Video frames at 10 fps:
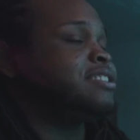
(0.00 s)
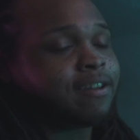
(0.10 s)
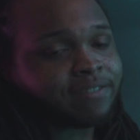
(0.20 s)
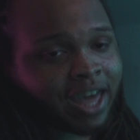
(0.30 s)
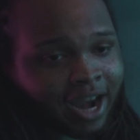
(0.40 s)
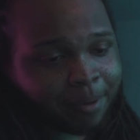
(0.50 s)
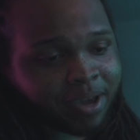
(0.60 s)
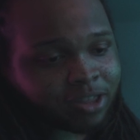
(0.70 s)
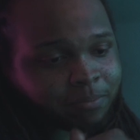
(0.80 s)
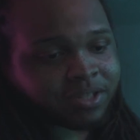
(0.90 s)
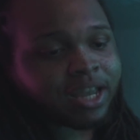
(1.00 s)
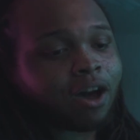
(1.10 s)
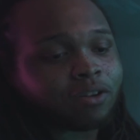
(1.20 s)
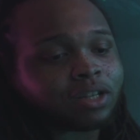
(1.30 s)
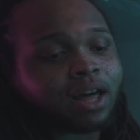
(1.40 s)
of that I made them
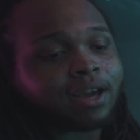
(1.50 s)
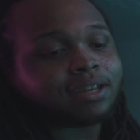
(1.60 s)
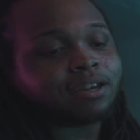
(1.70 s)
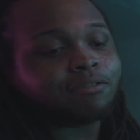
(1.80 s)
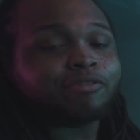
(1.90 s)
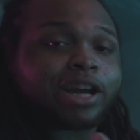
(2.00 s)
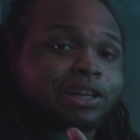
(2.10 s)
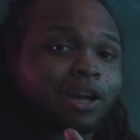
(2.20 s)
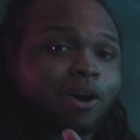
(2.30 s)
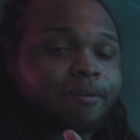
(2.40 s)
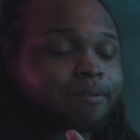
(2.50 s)
sound like radio.